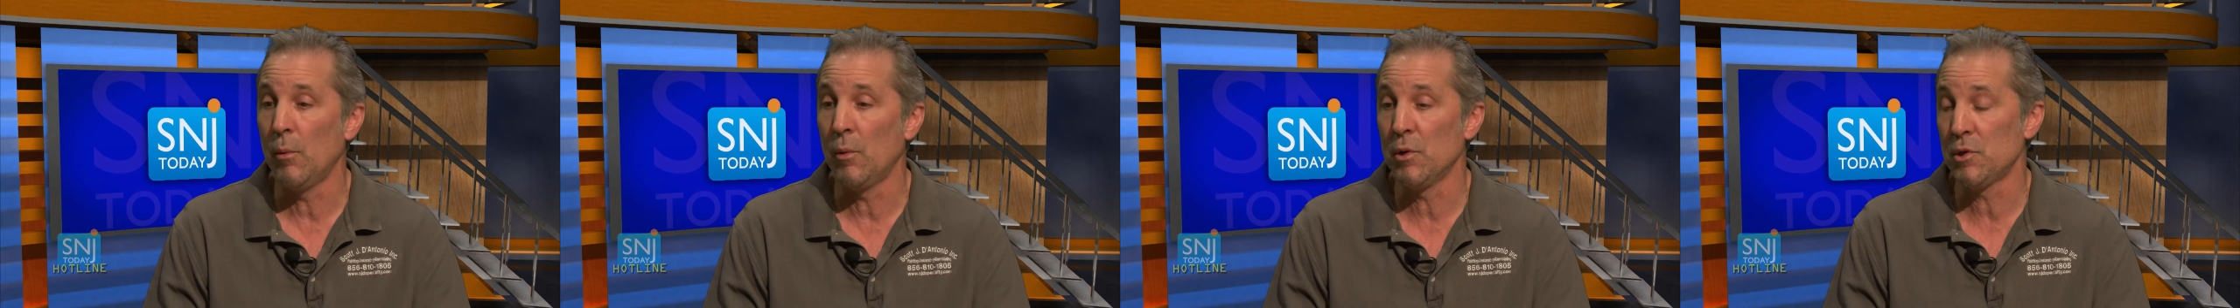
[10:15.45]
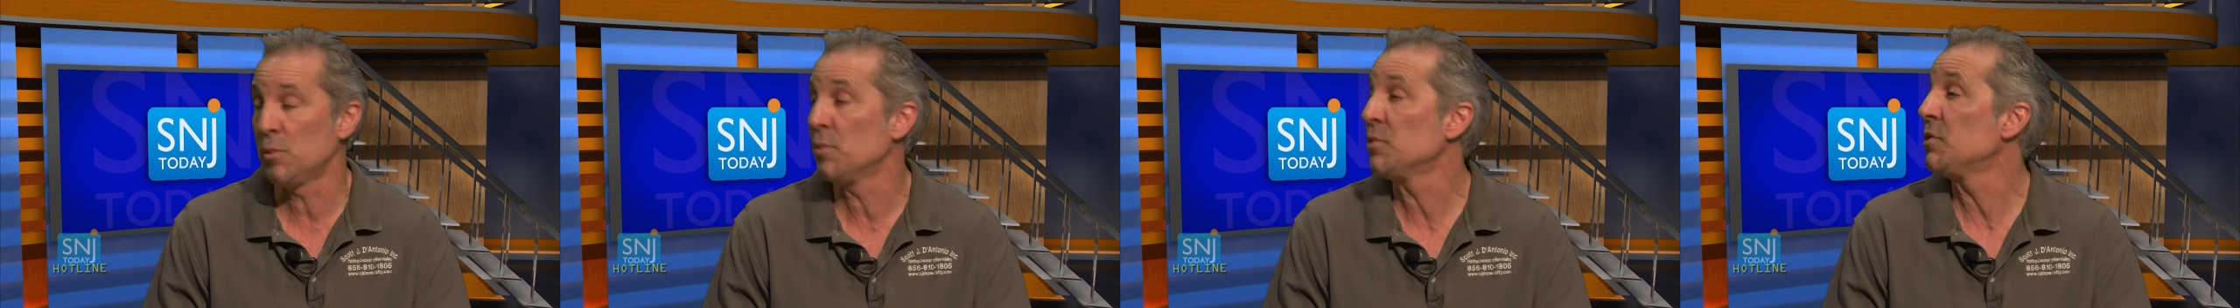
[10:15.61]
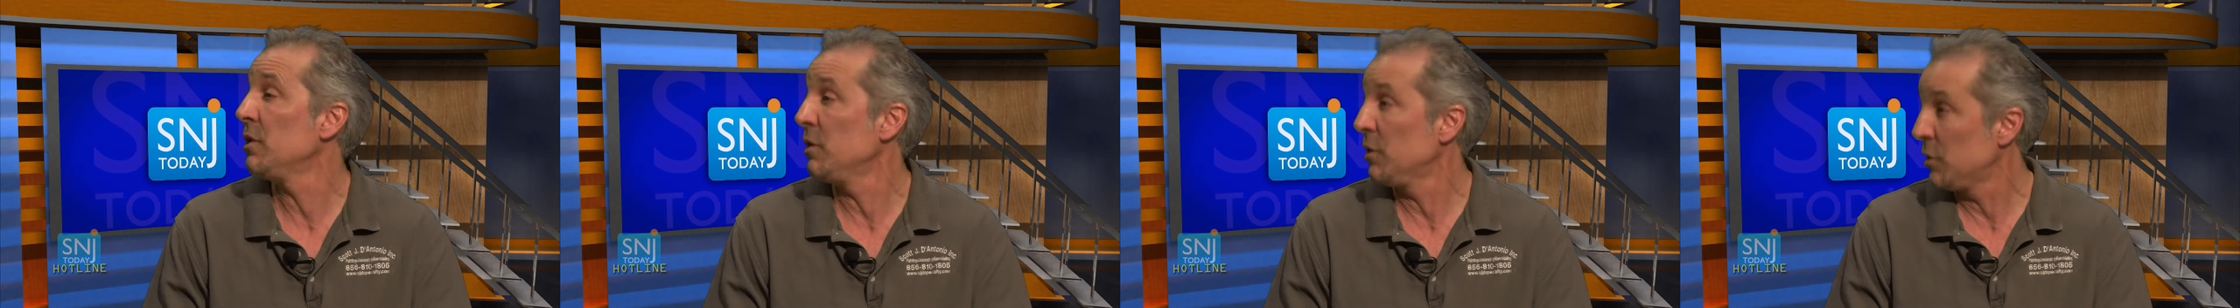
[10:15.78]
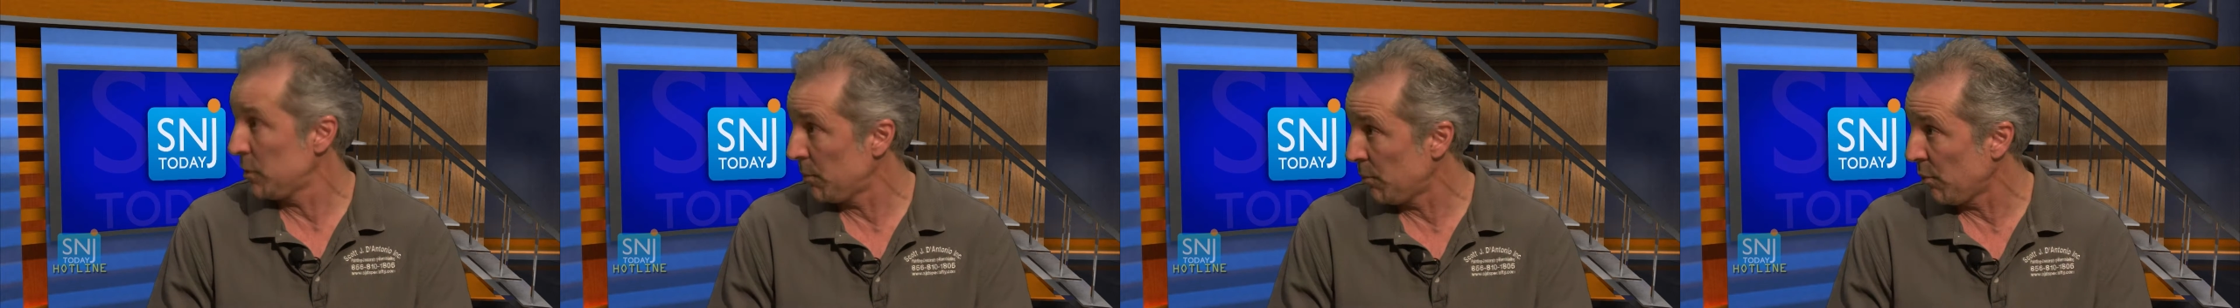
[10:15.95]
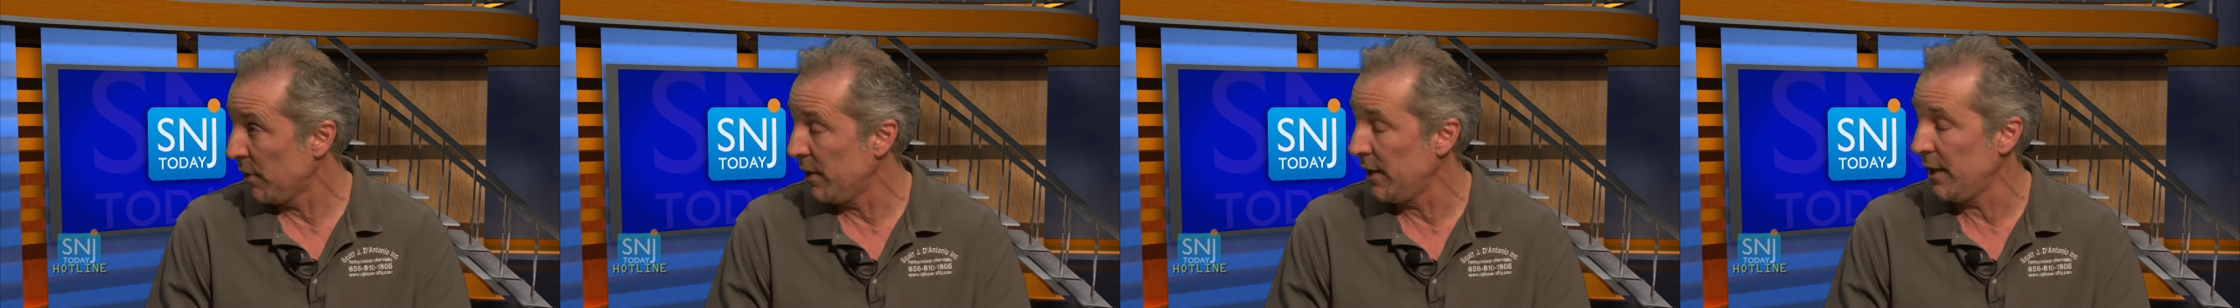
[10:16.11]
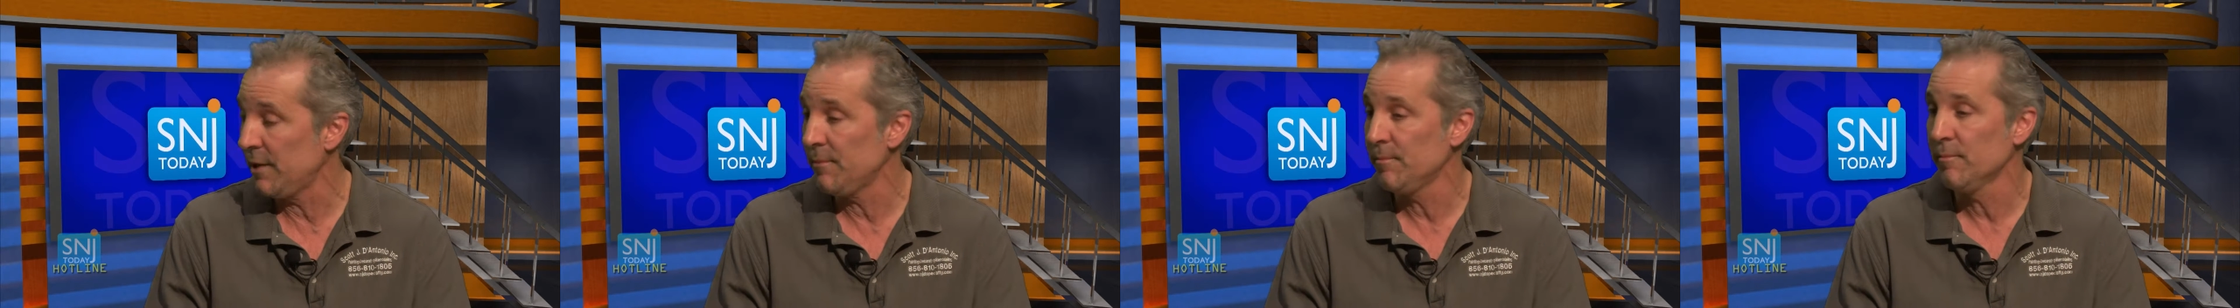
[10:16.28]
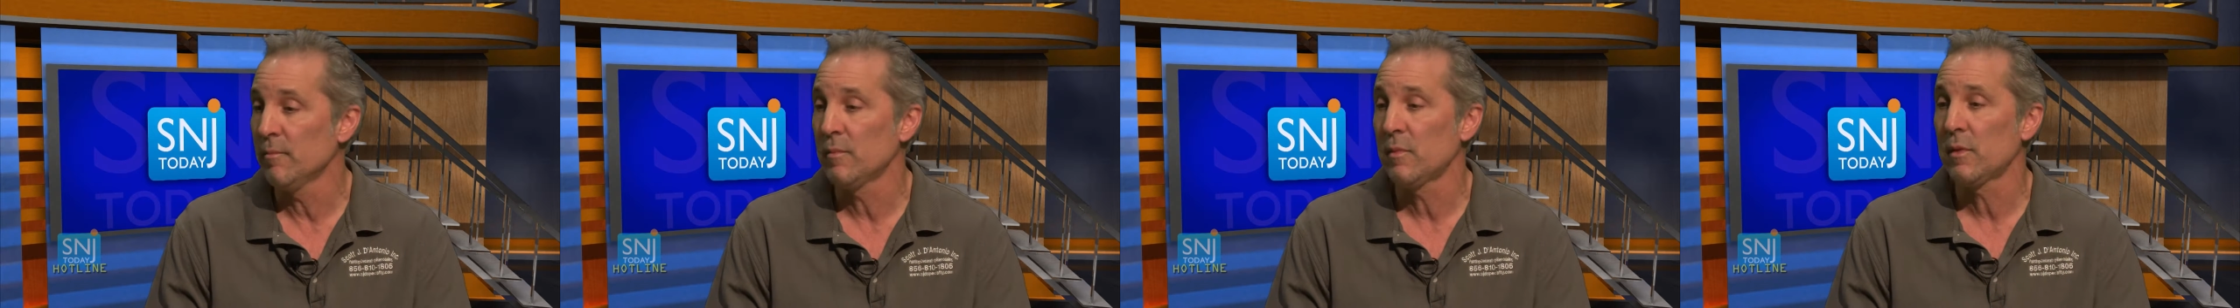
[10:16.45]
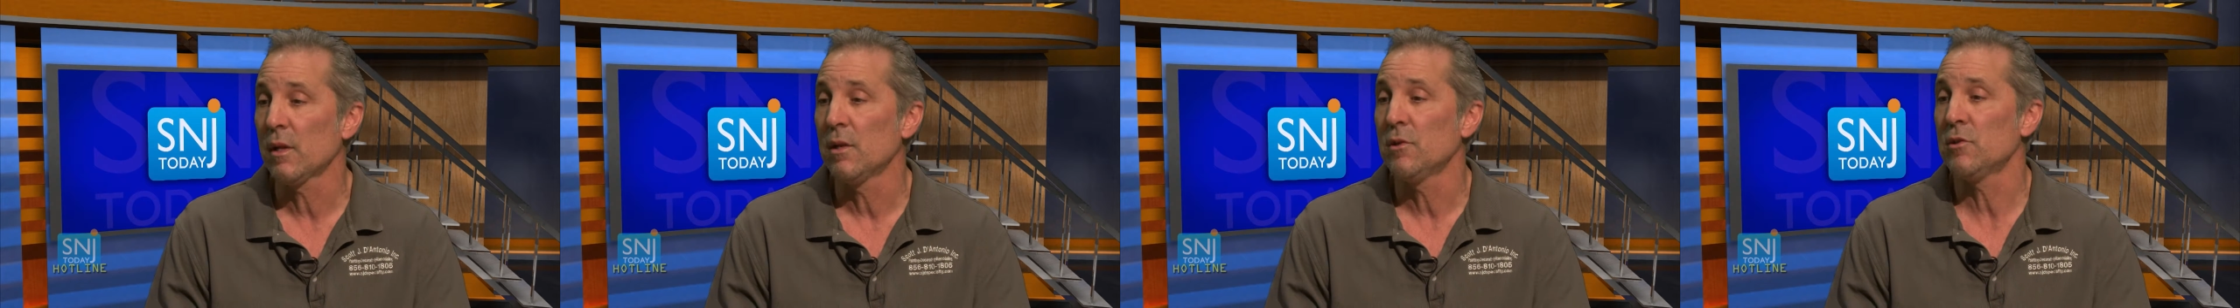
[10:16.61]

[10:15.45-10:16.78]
Which was in the spring.